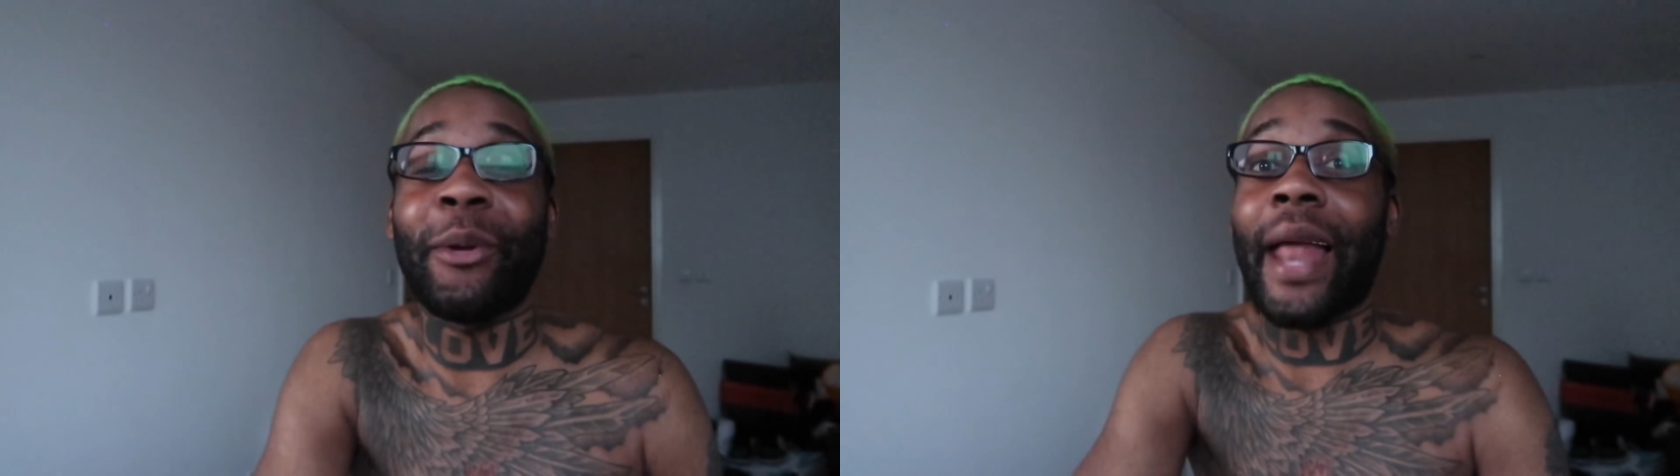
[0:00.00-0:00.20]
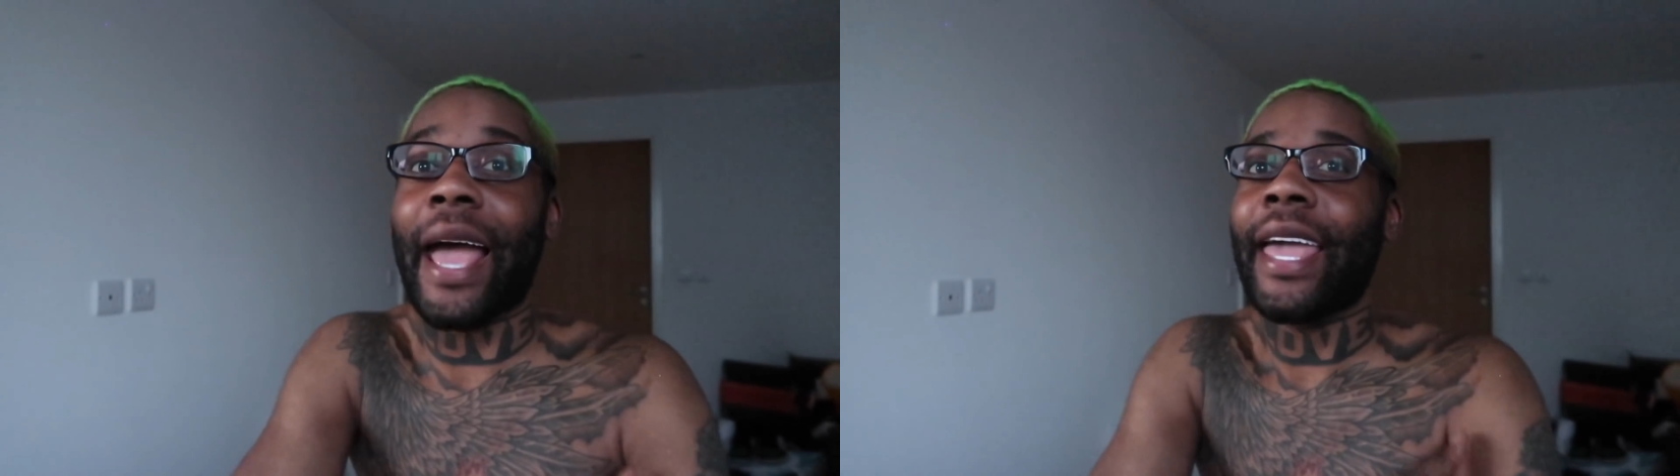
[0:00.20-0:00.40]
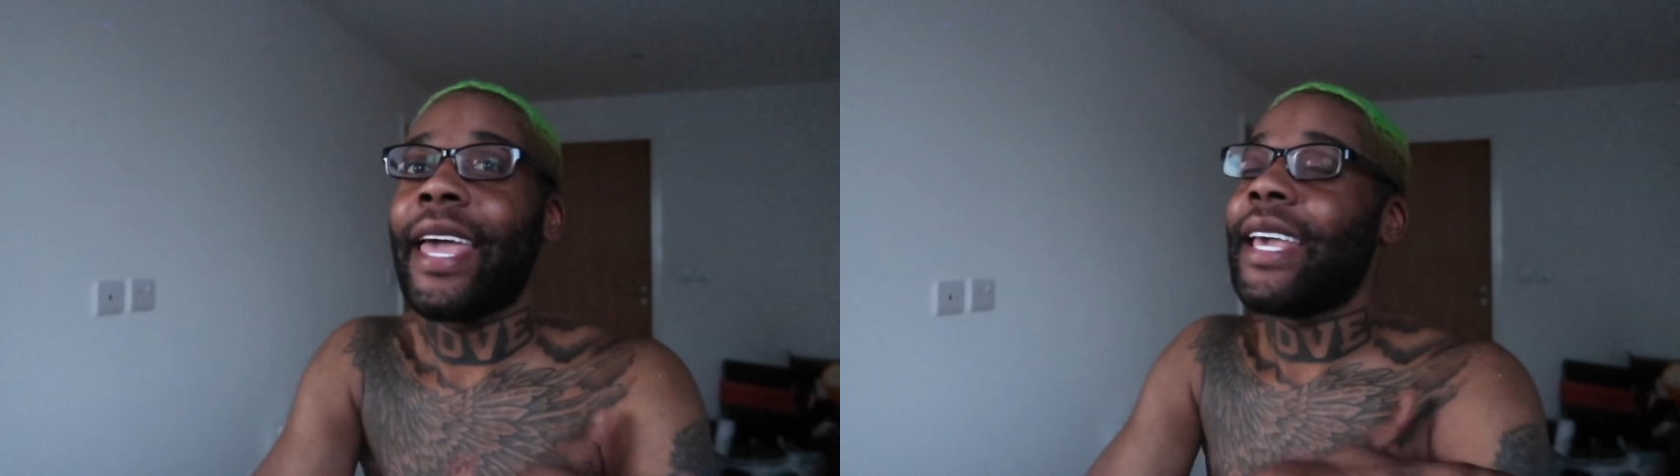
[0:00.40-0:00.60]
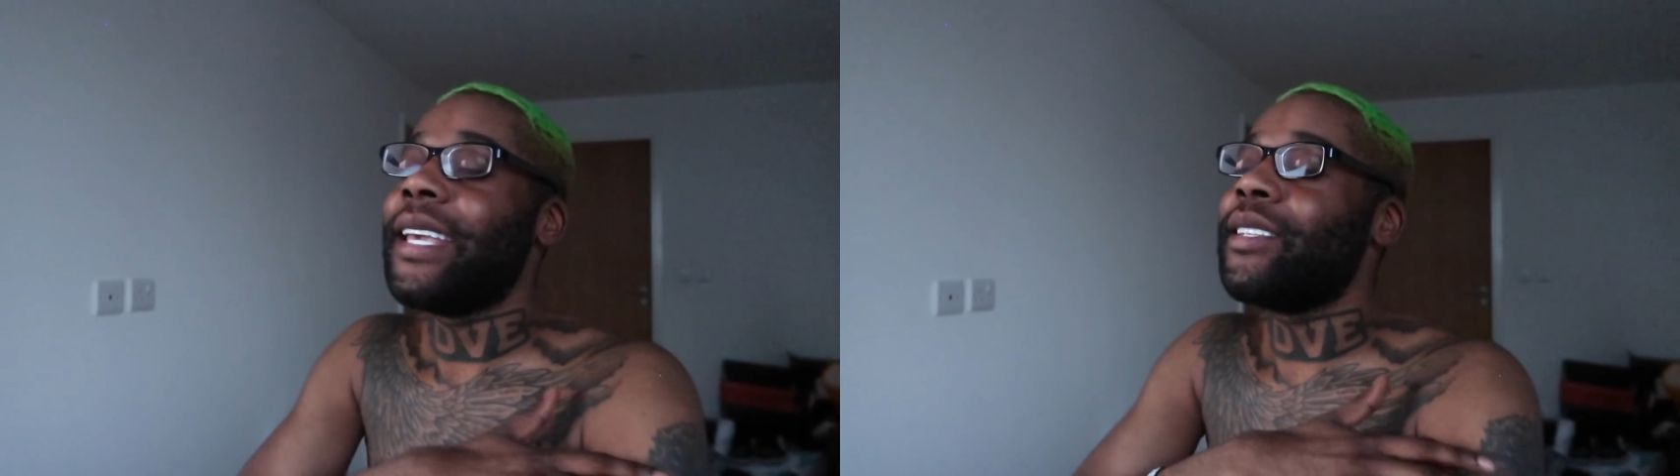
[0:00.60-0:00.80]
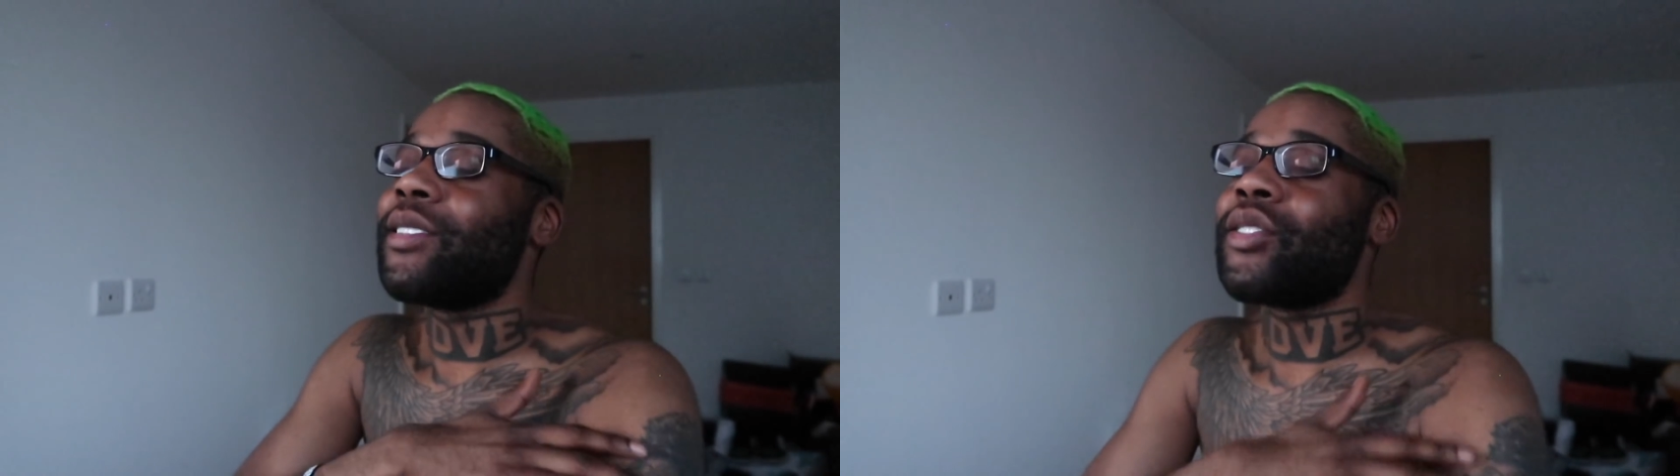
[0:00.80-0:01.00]
Like,
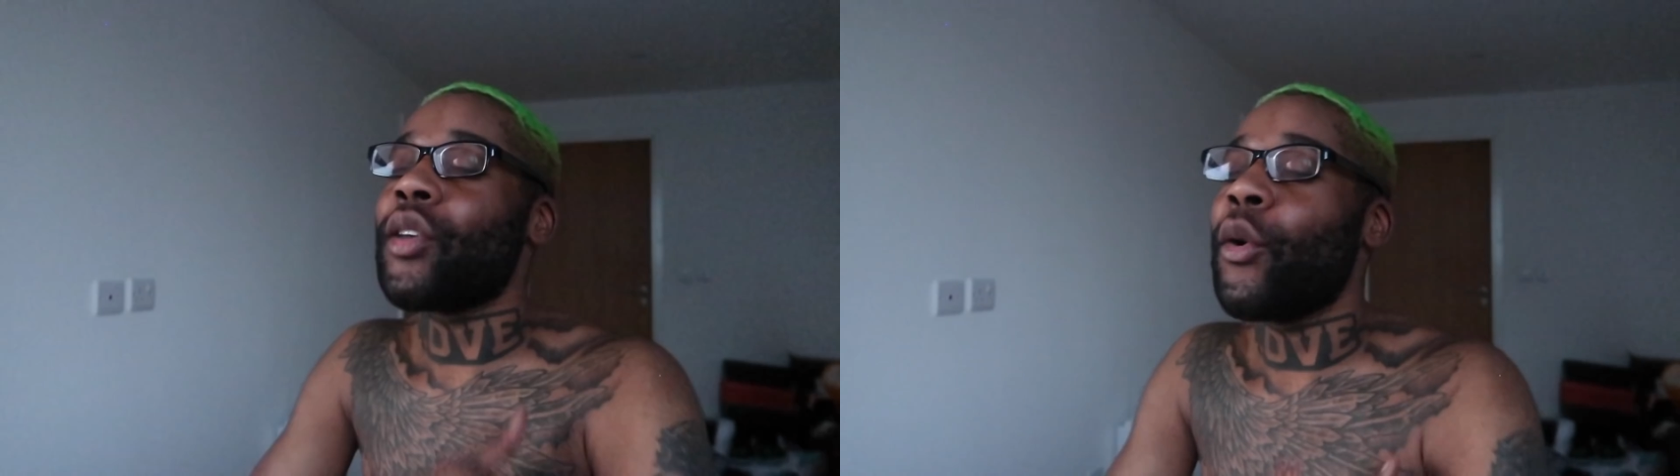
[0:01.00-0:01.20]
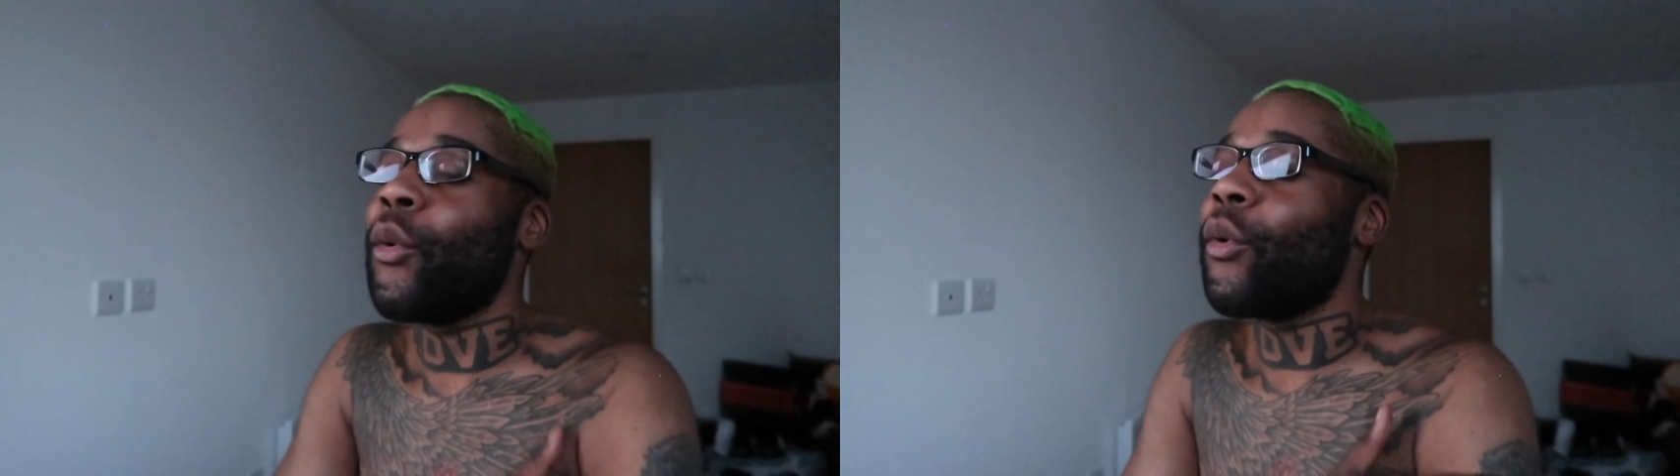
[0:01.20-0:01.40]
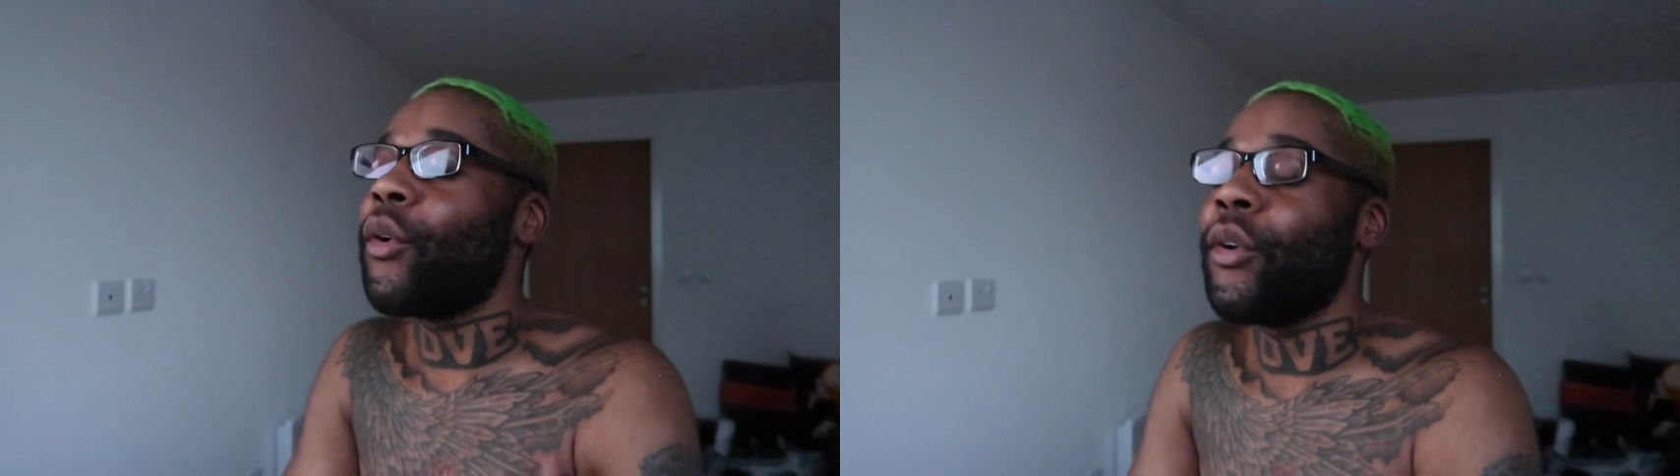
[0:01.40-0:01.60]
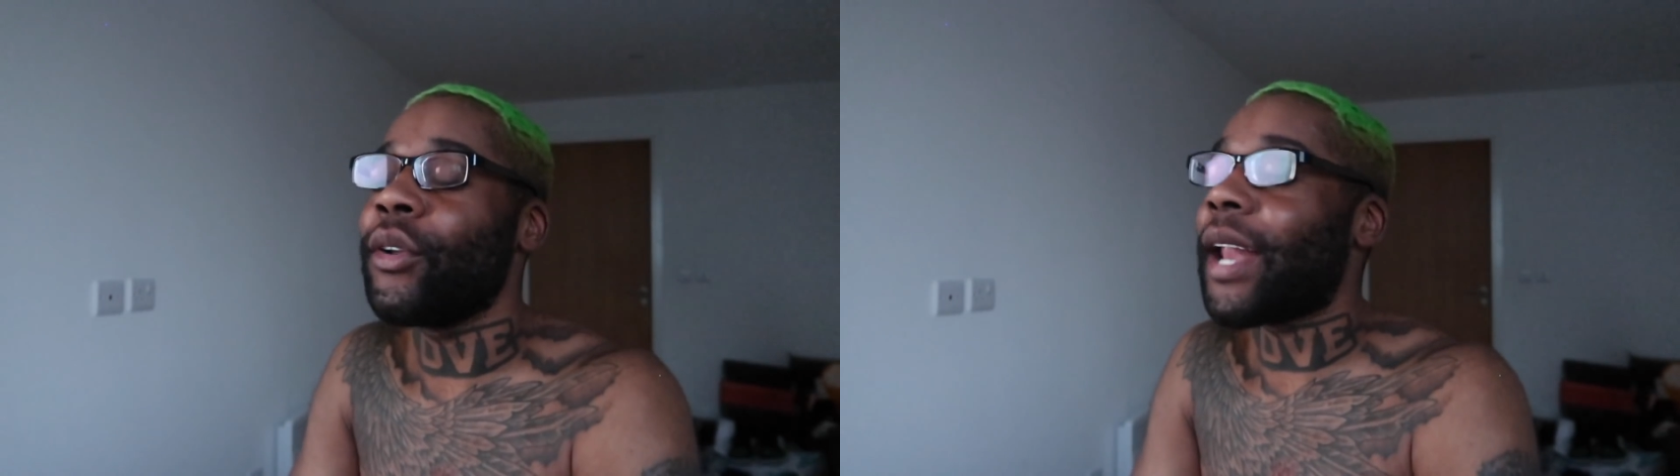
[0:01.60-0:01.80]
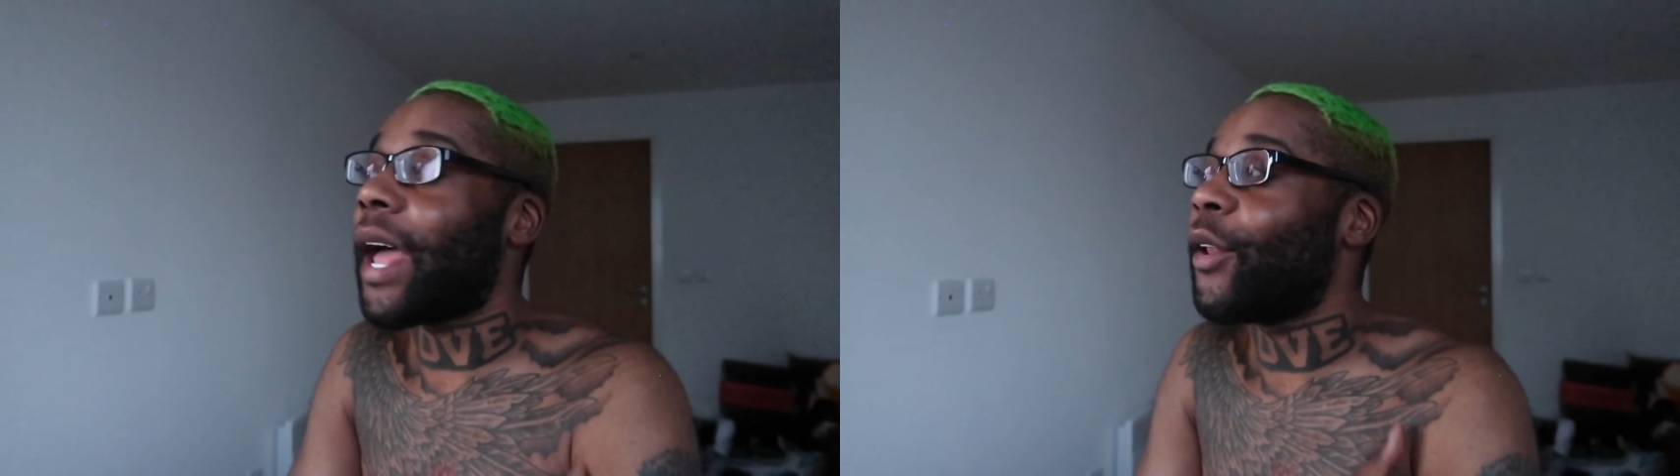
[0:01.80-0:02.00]
he's so
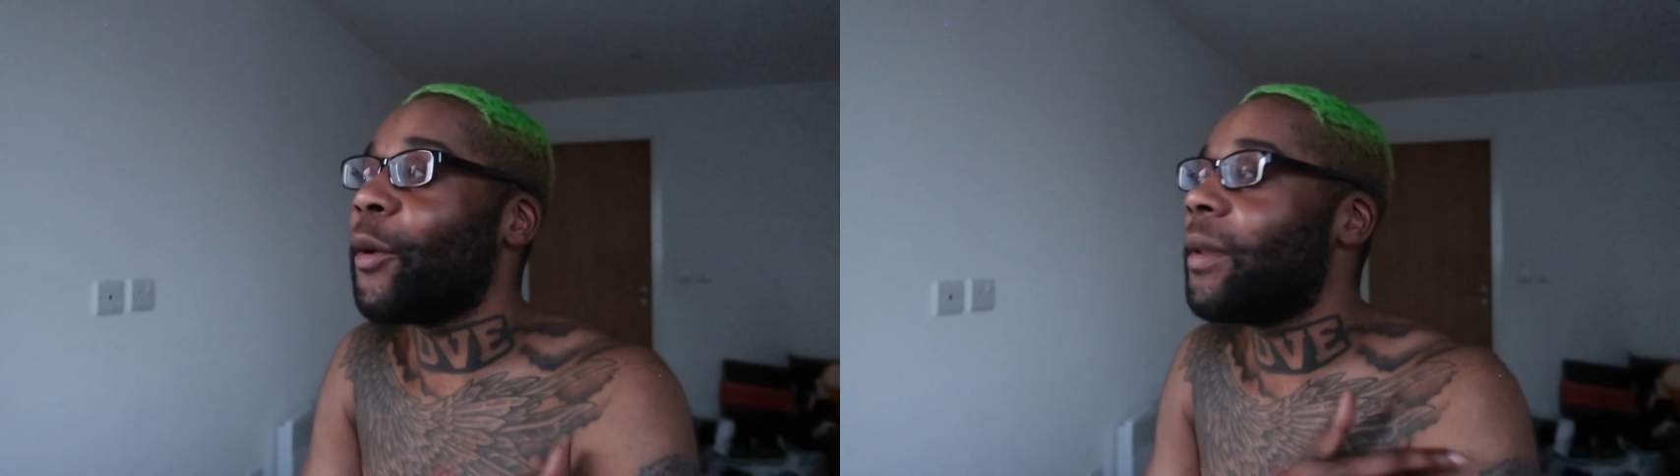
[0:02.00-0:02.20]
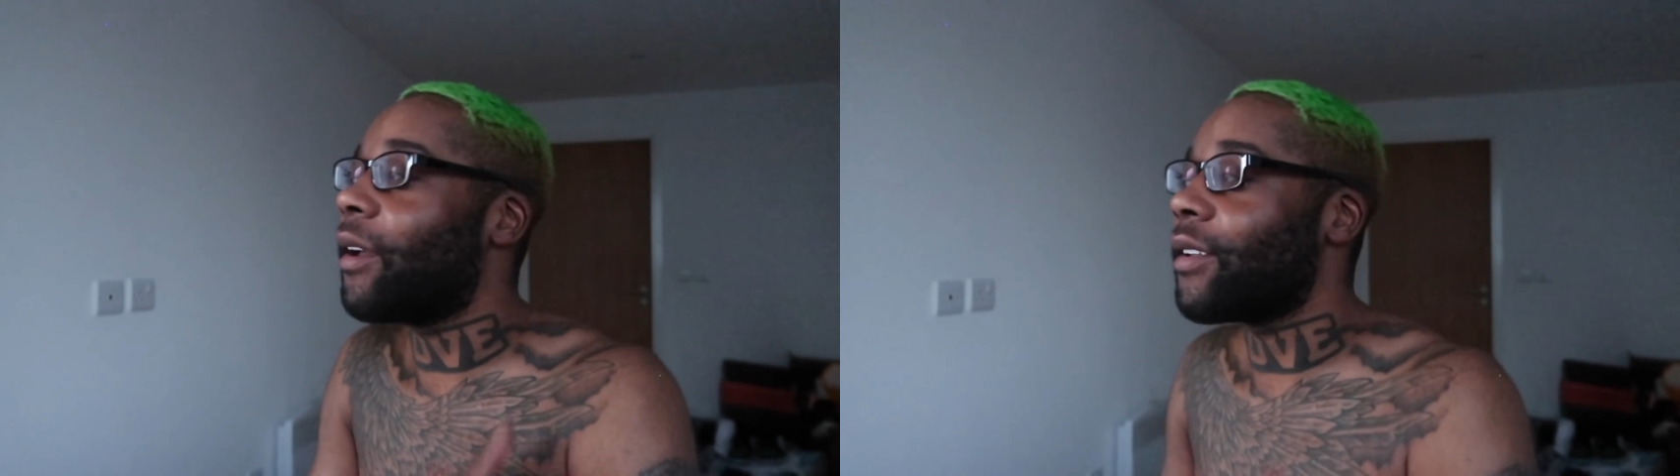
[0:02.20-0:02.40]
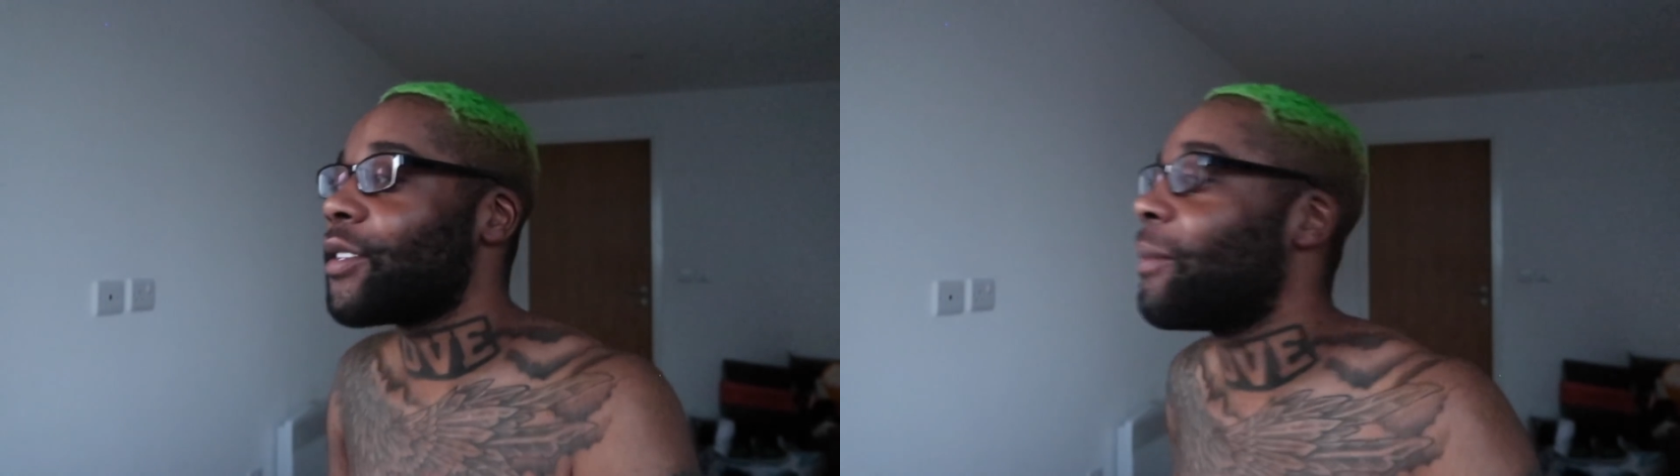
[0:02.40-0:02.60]
good. Like, nobody can't